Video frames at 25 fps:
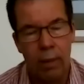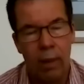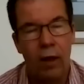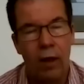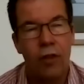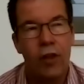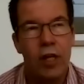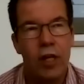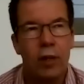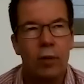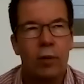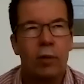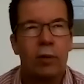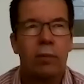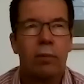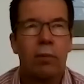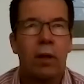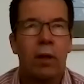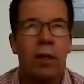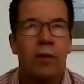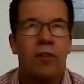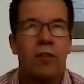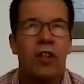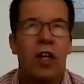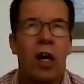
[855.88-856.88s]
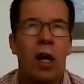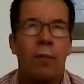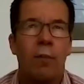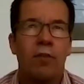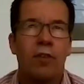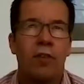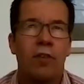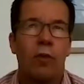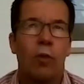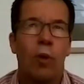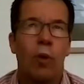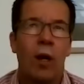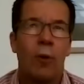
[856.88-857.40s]
I think in terms
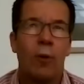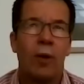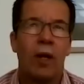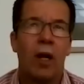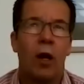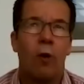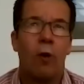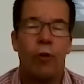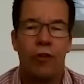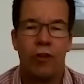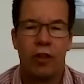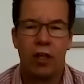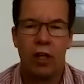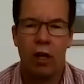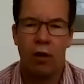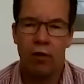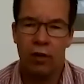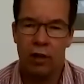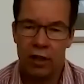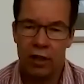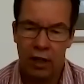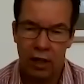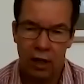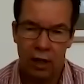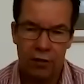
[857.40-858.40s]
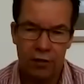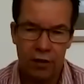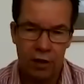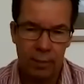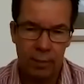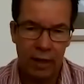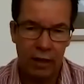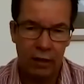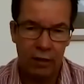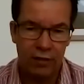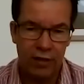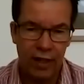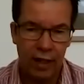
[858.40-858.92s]
of where we are with the current cars and the
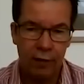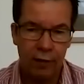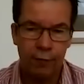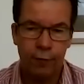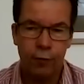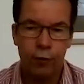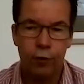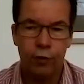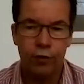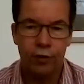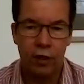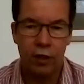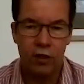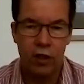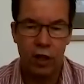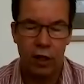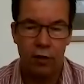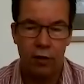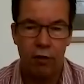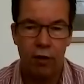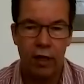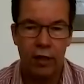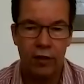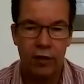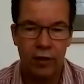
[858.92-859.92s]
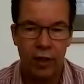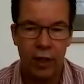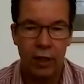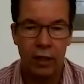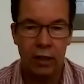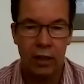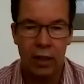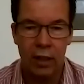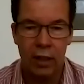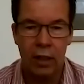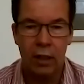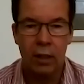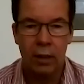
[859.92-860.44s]
amount of downforce they're generating,
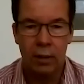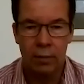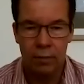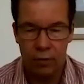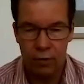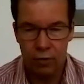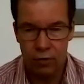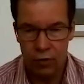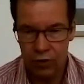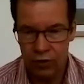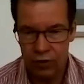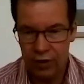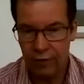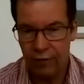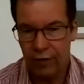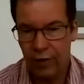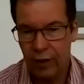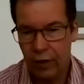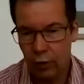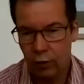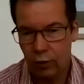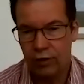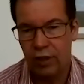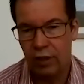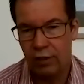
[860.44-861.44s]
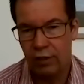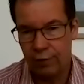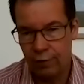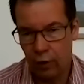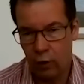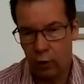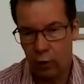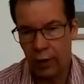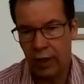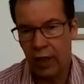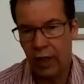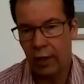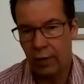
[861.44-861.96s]
the difficulty is
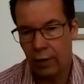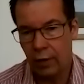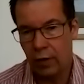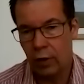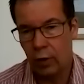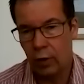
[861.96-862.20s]
following in the